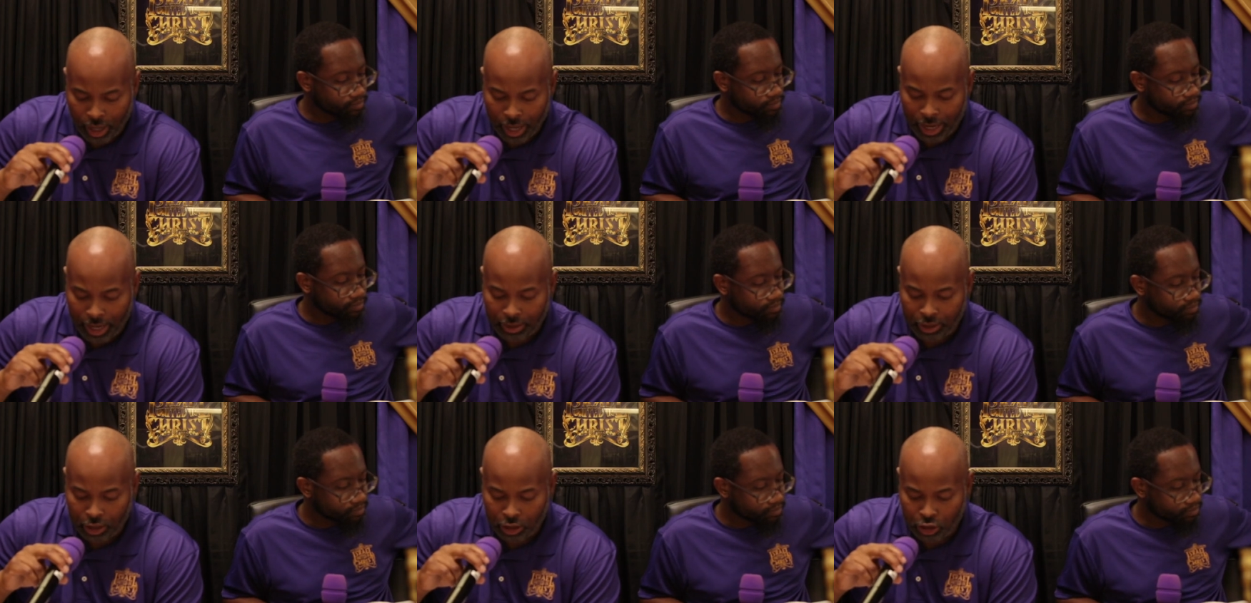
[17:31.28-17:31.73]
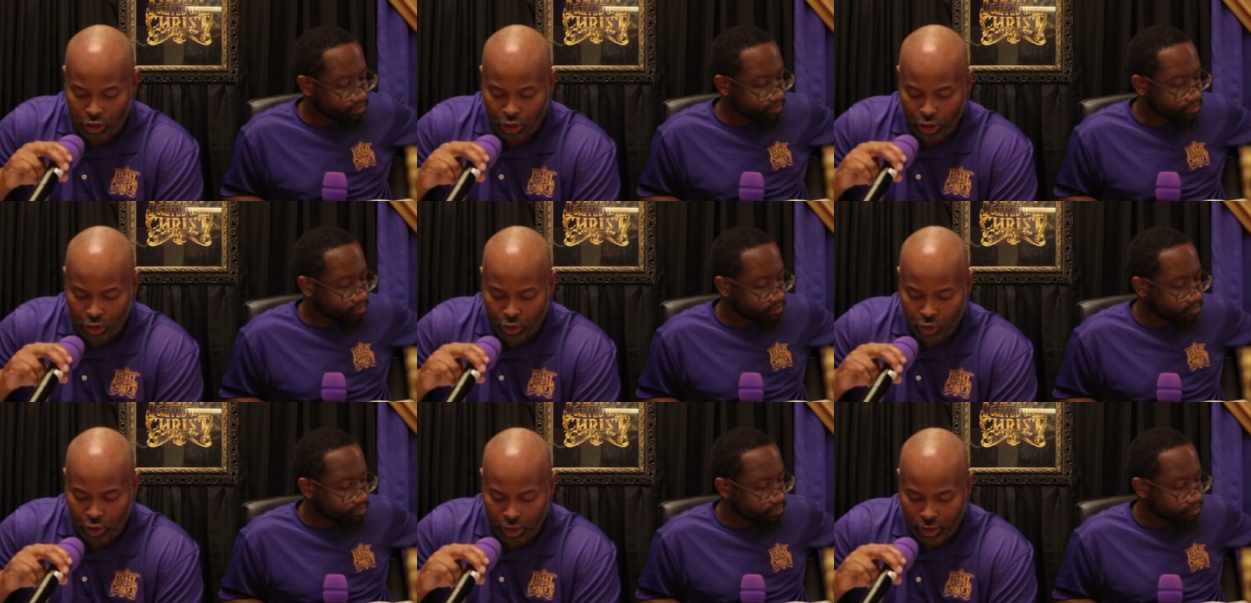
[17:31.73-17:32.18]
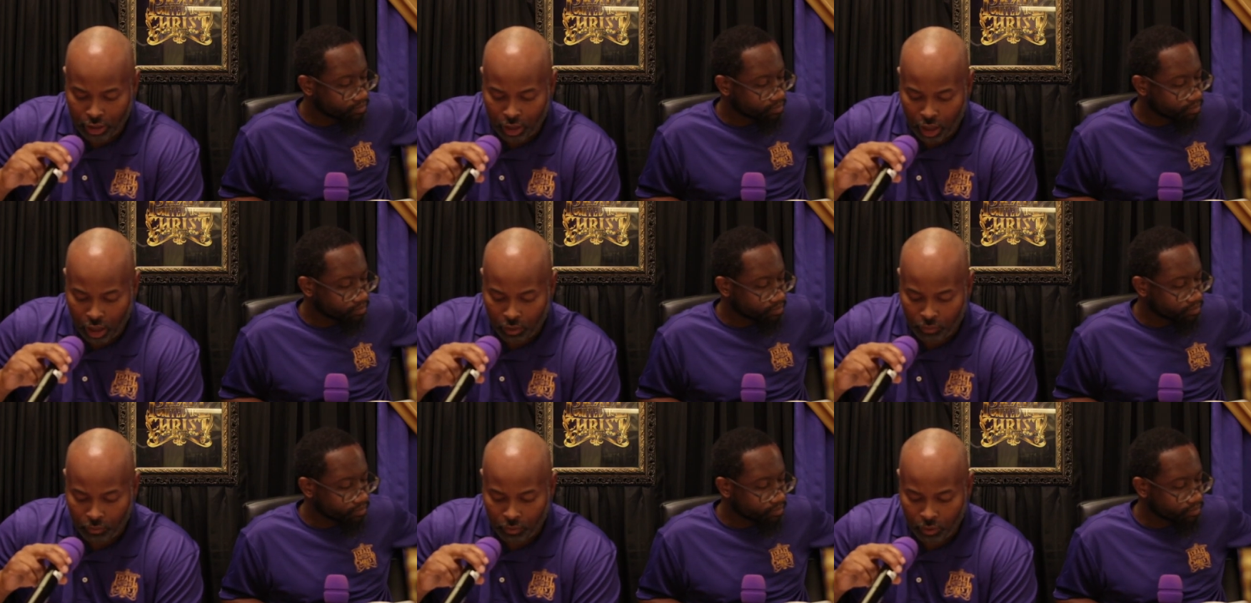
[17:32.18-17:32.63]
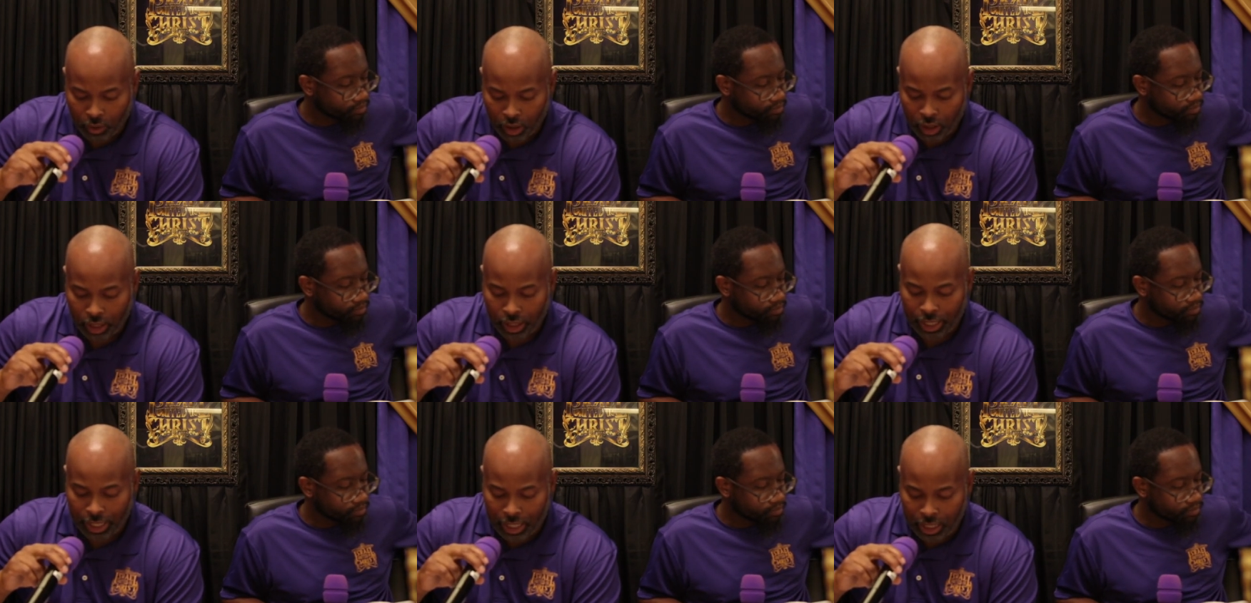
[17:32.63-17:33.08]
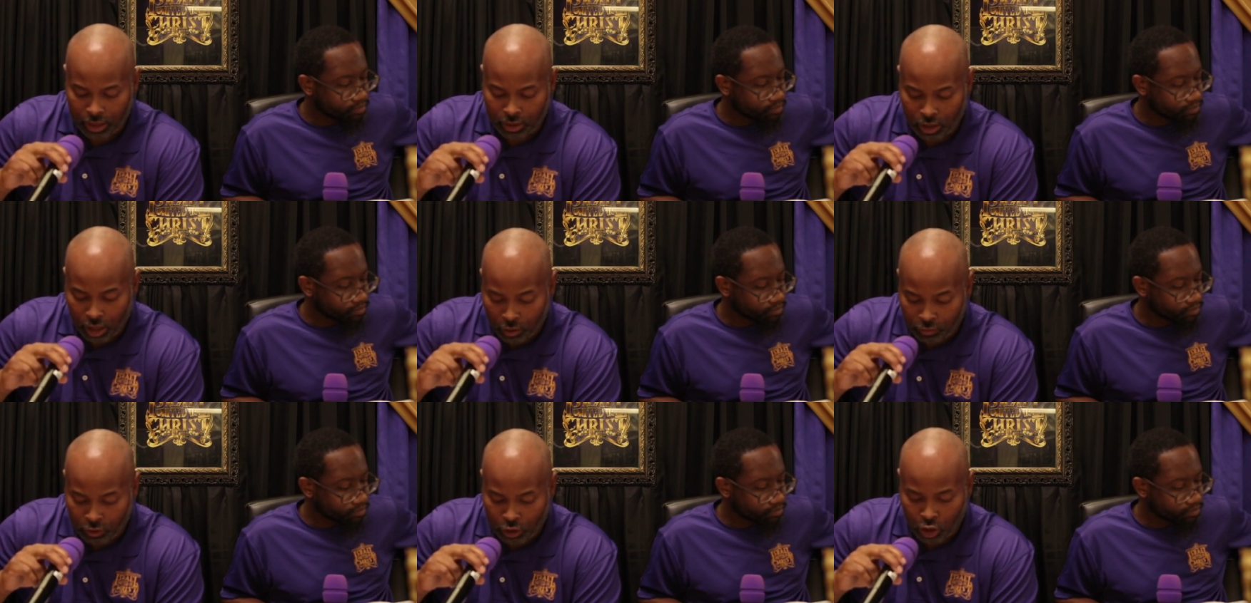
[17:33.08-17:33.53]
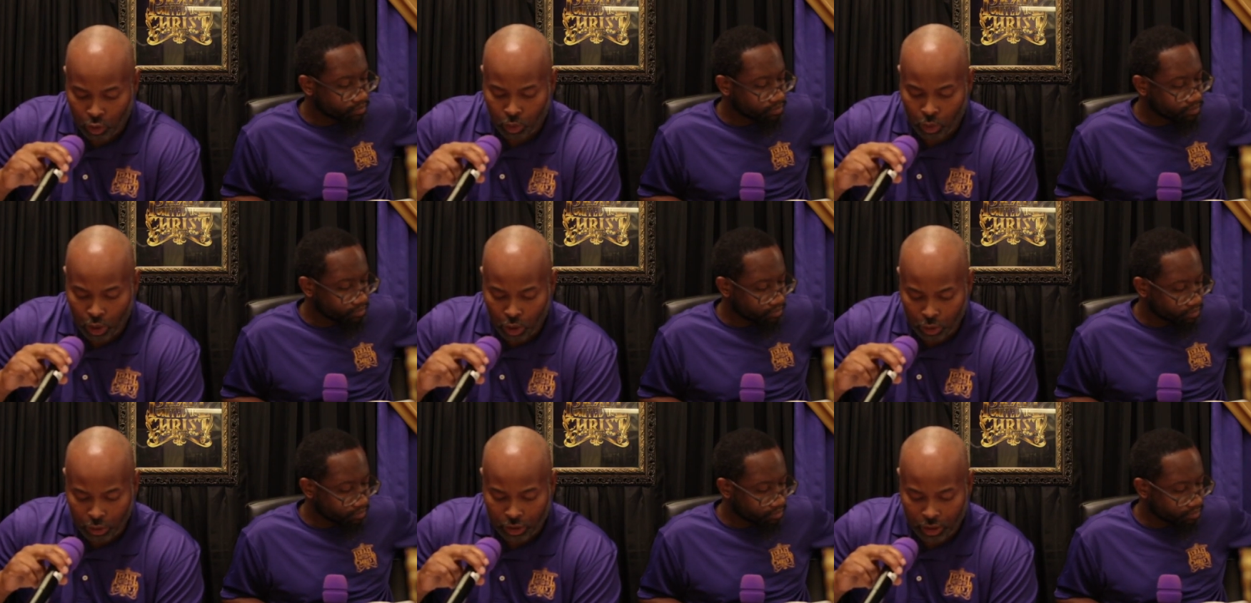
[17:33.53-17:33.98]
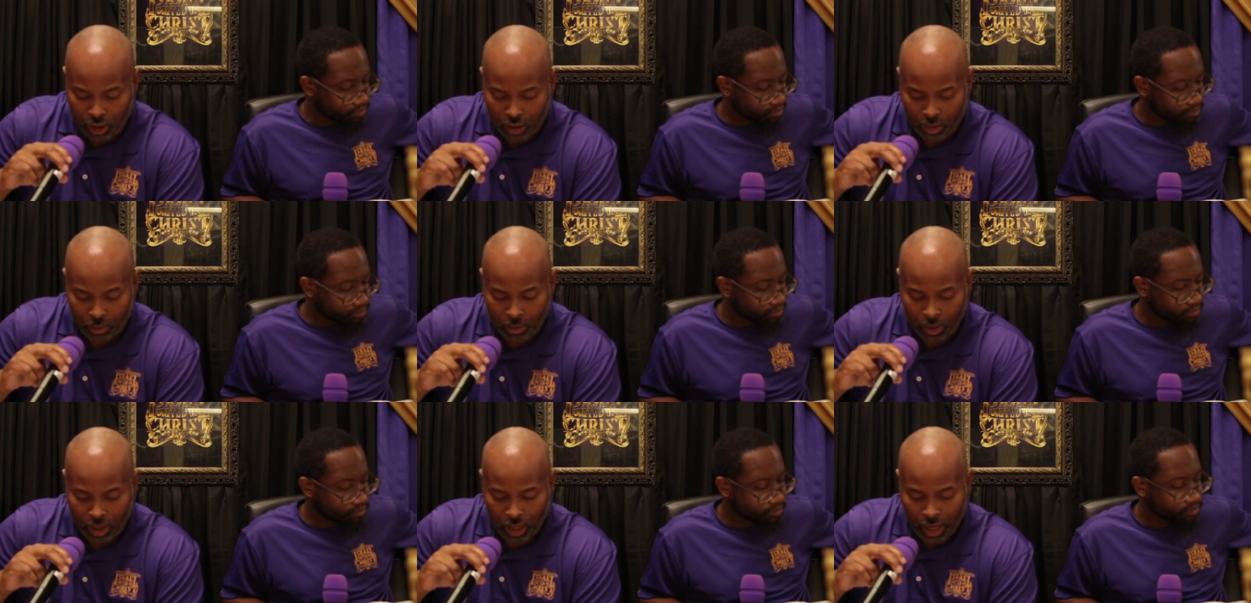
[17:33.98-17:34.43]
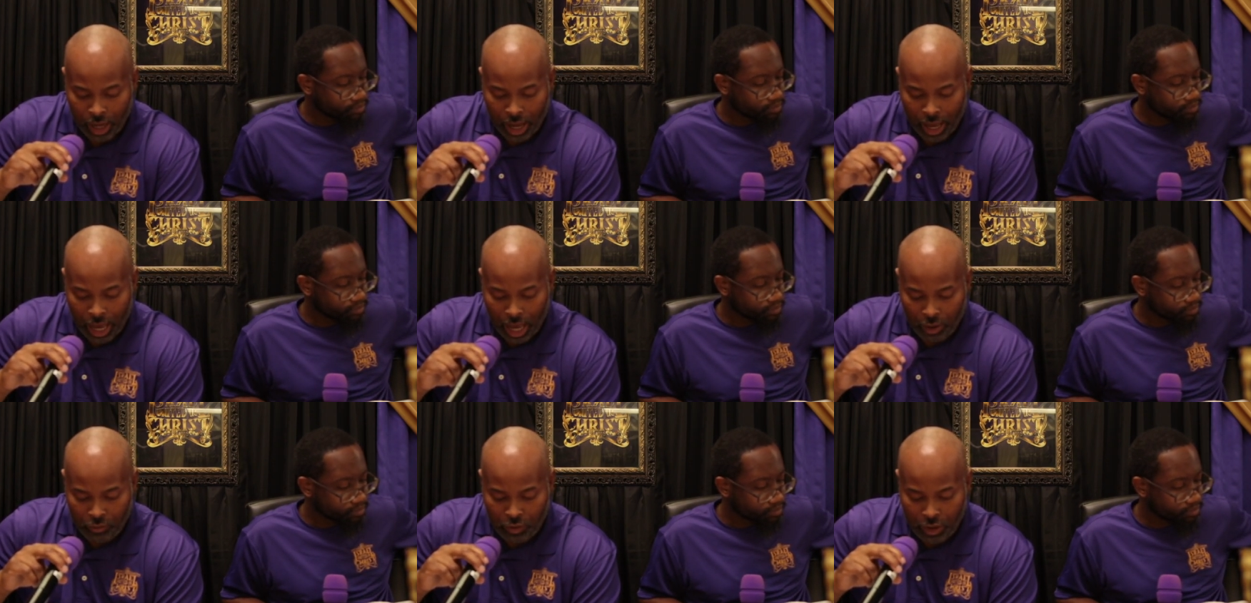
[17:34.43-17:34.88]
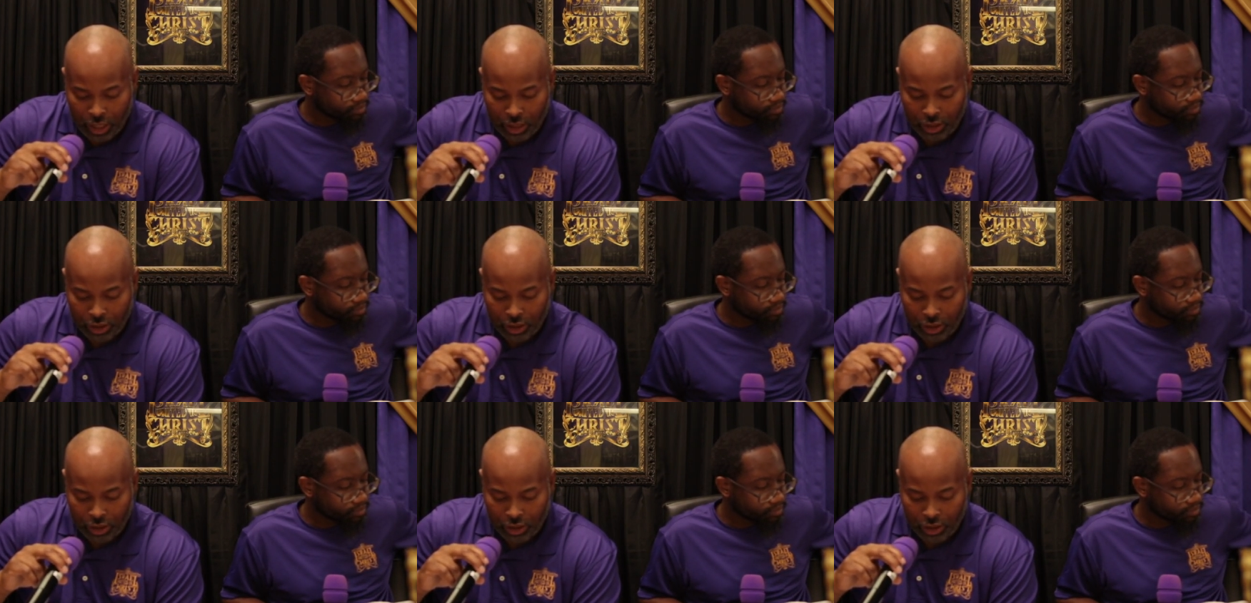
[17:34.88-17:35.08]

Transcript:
Speaker 1: and the children of Jerusalem have ye